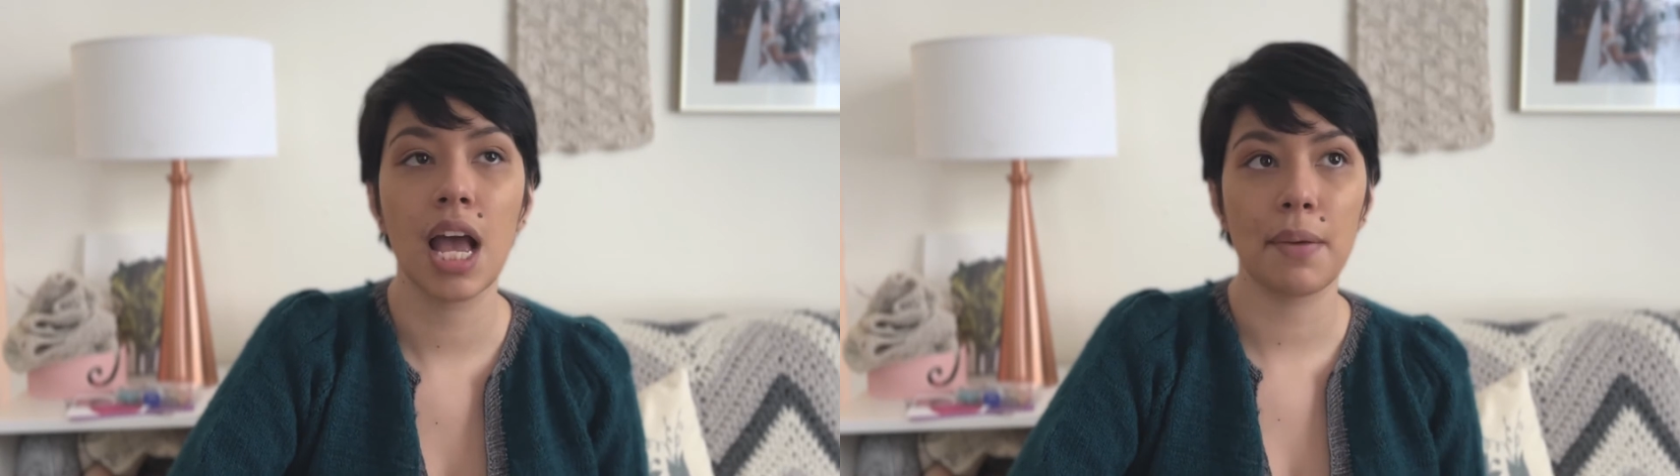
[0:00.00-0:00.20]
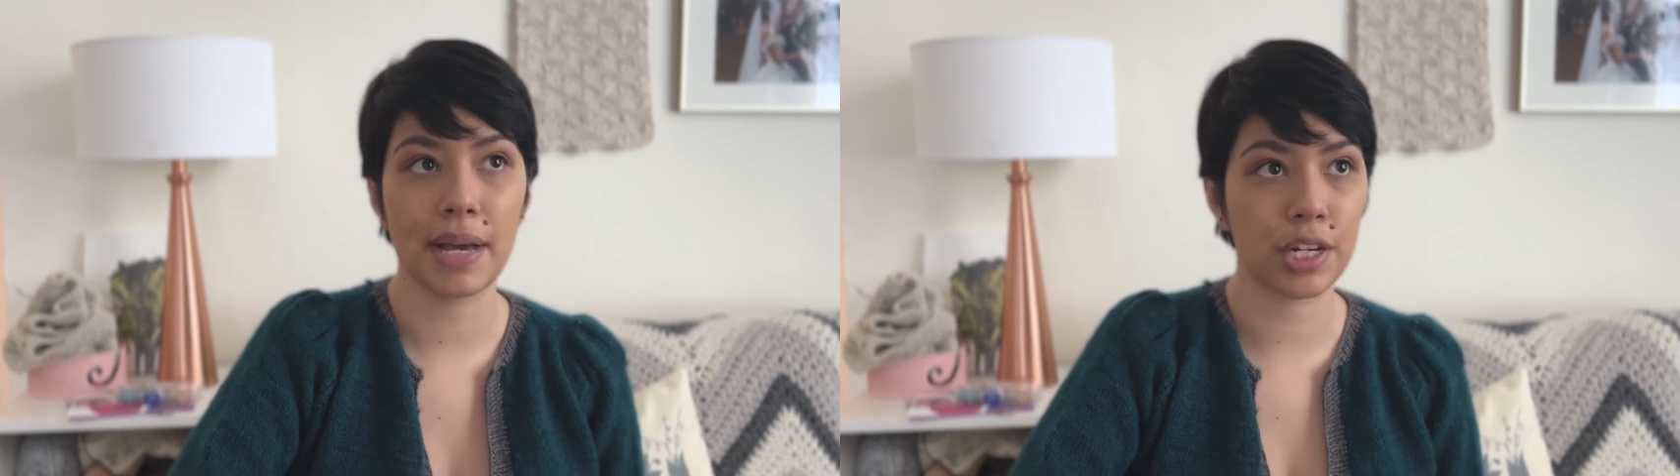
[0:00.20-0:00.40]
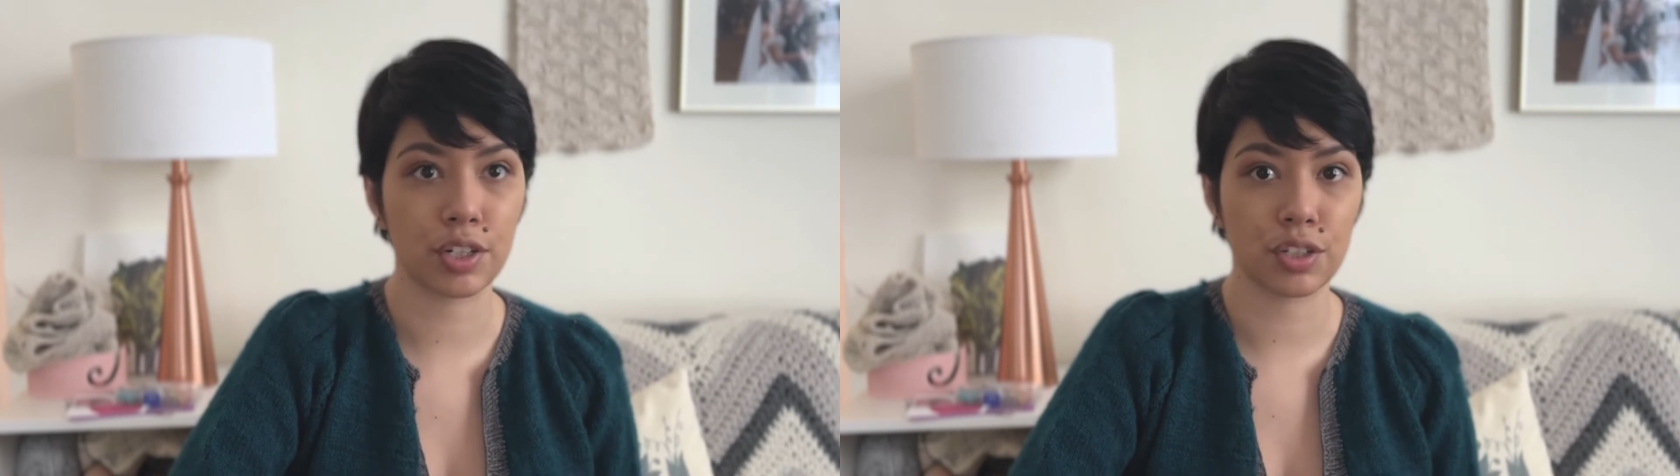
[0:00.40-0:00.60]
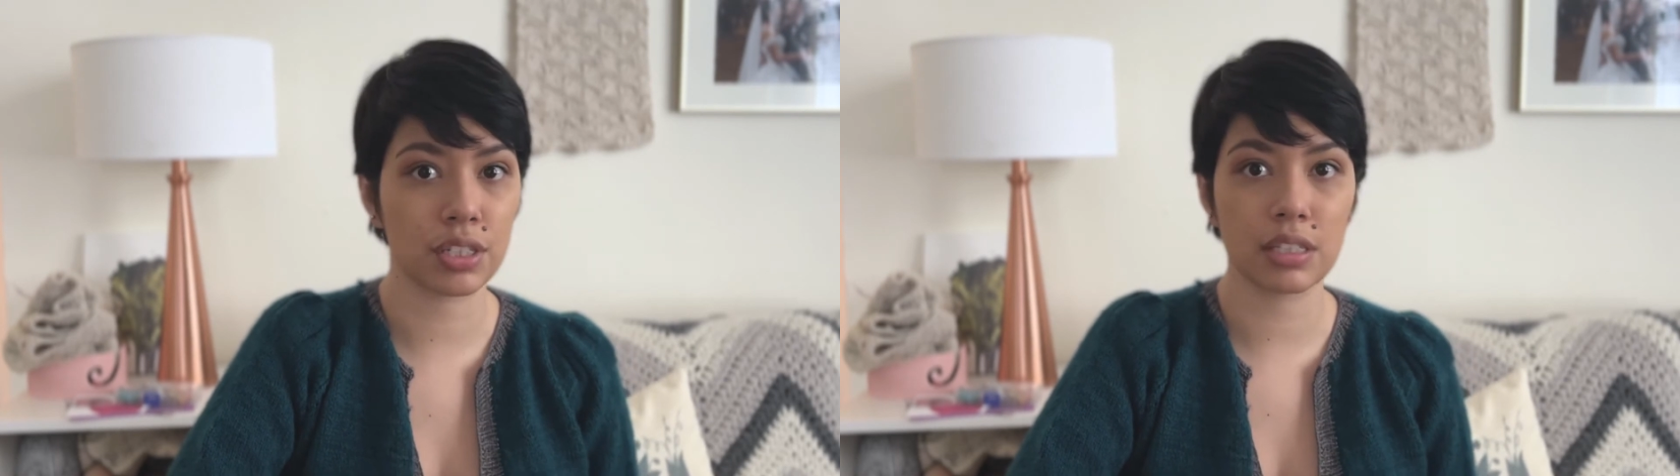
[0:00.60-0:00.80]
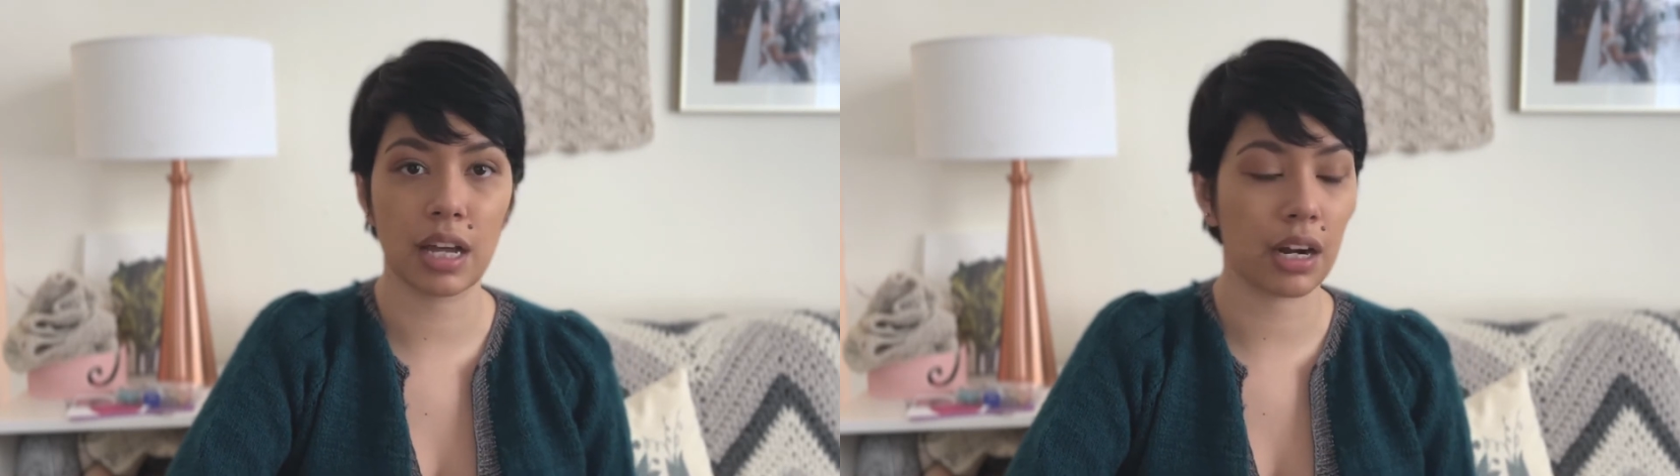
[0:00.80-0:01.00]
patterns
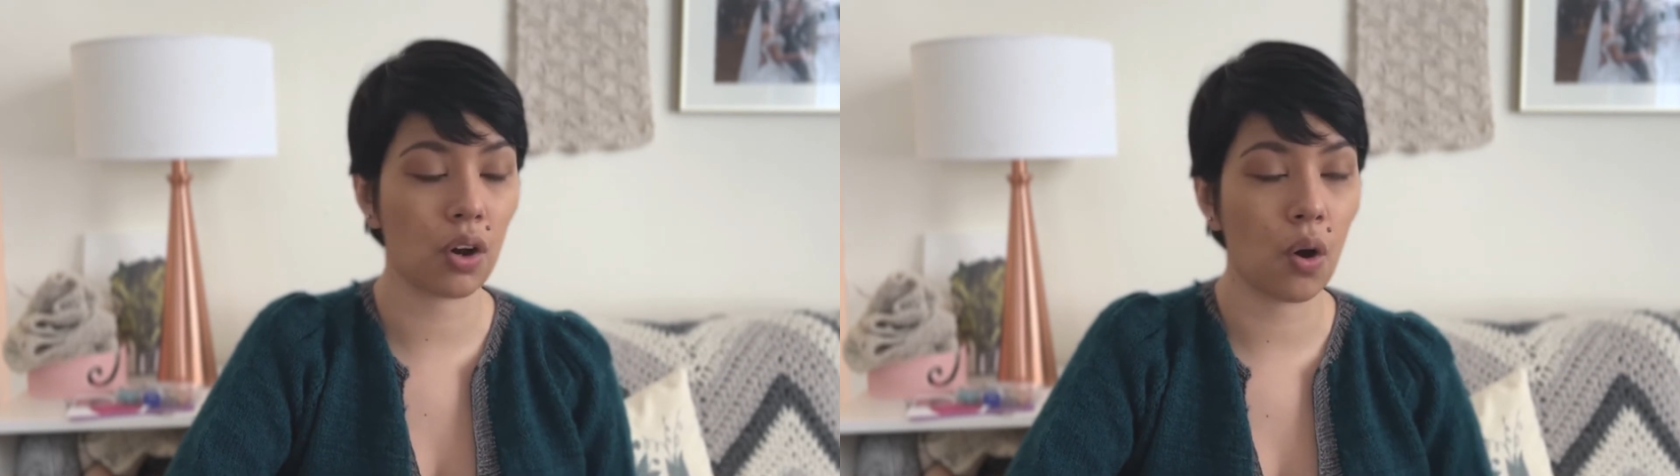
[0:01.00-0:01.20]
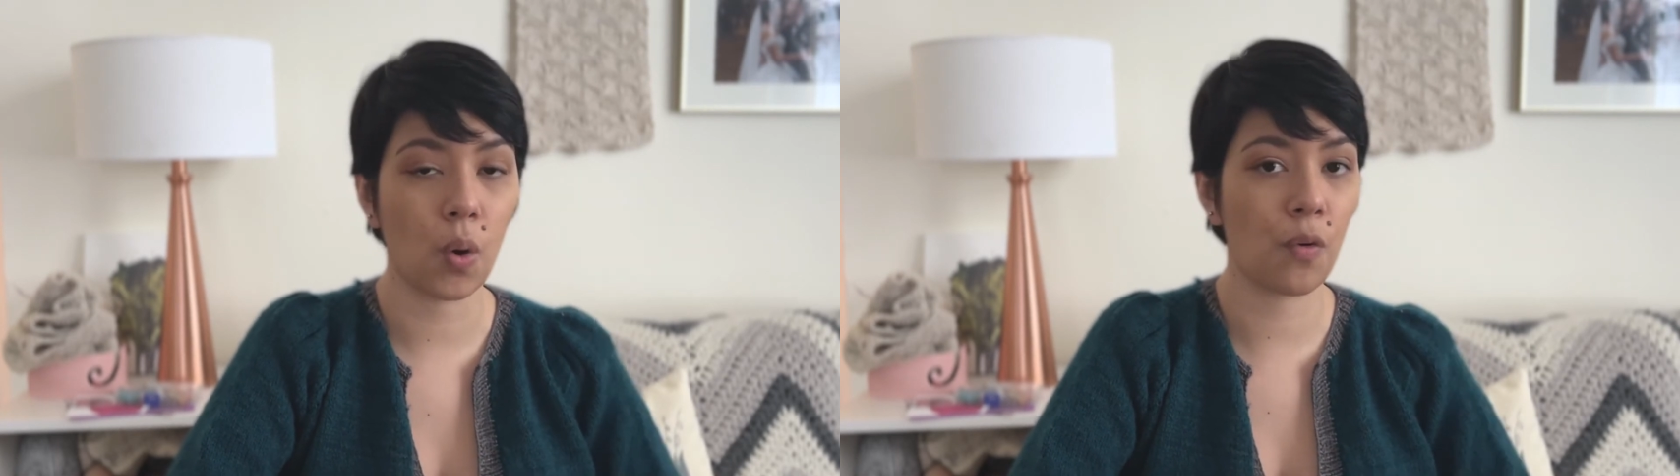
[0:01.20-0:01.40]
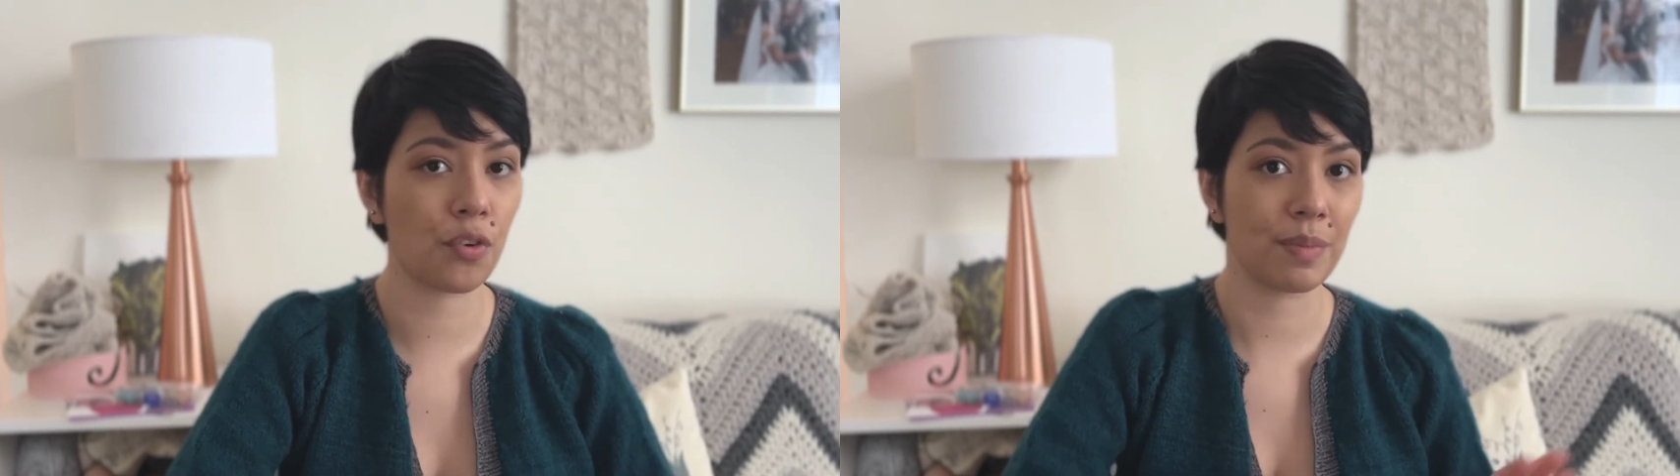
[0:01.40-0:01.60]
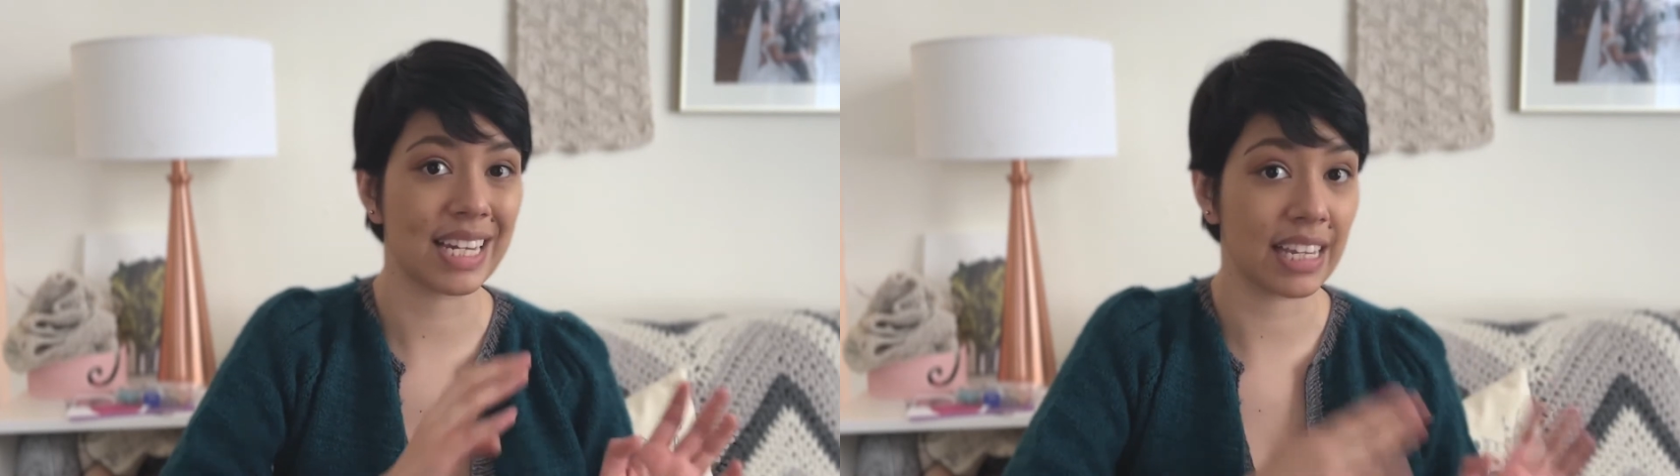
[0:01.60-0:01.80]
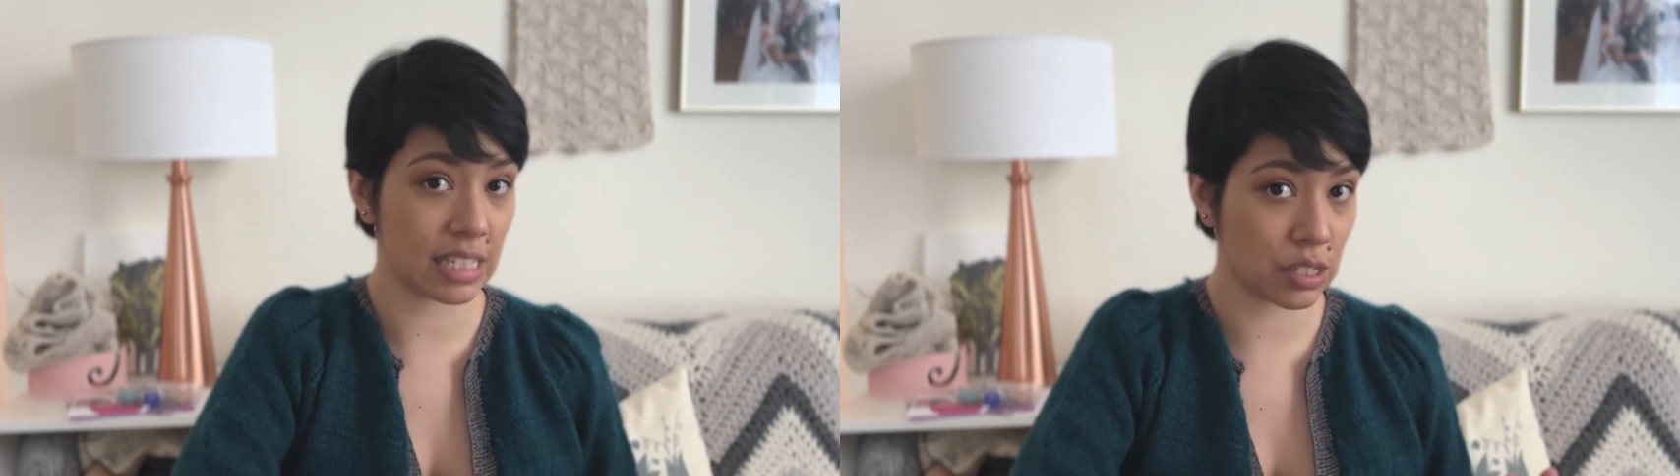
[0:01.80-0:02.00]
that go from the
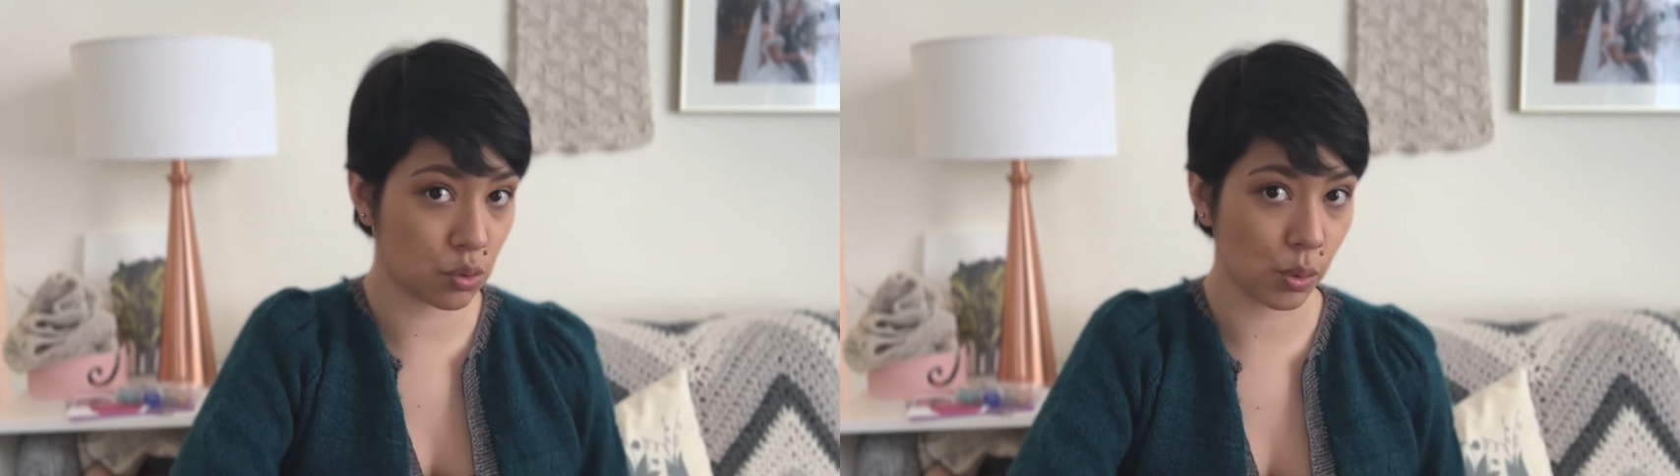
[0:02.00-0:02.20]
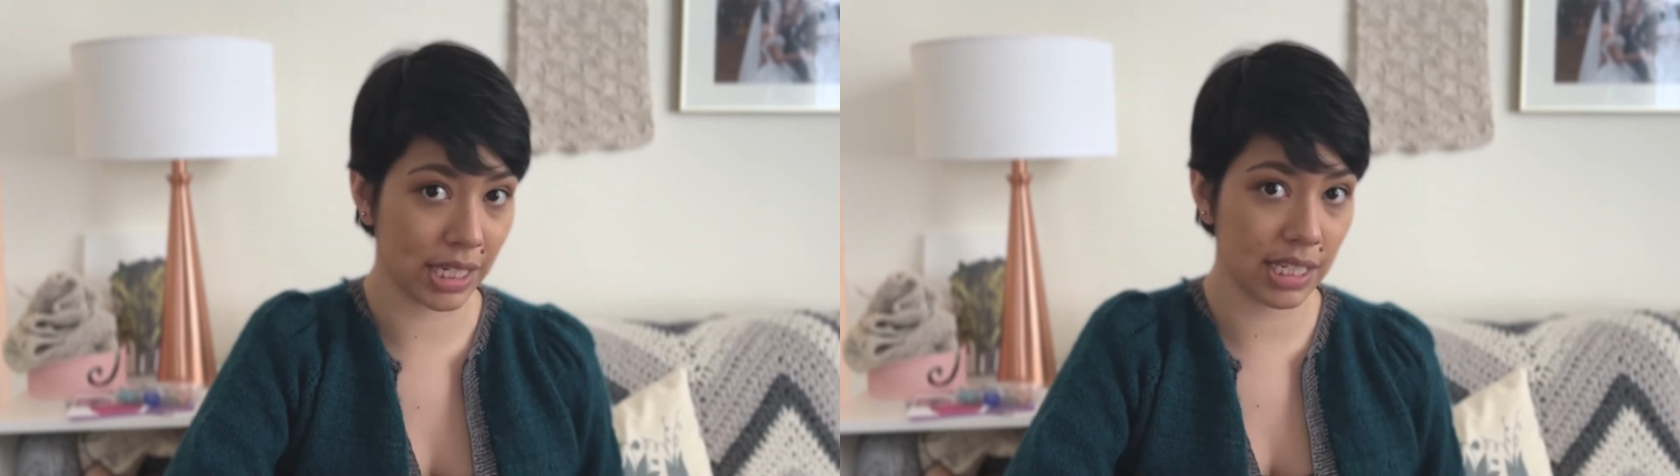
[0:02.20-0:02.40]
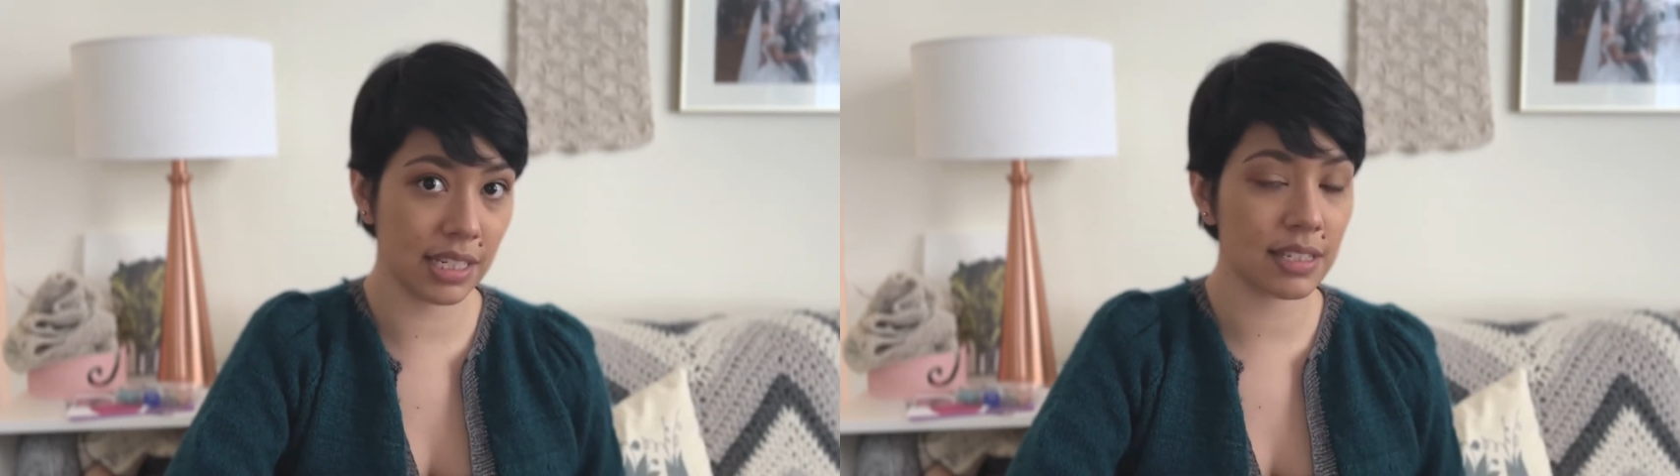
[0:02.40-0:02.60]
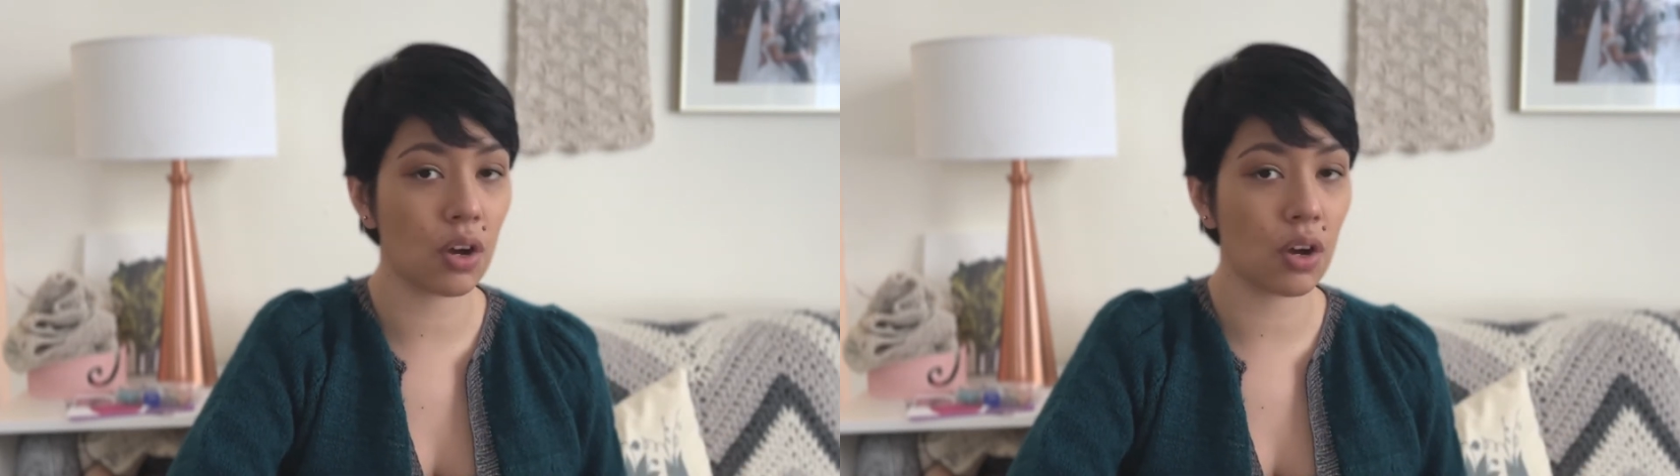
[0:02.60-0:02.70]
1920s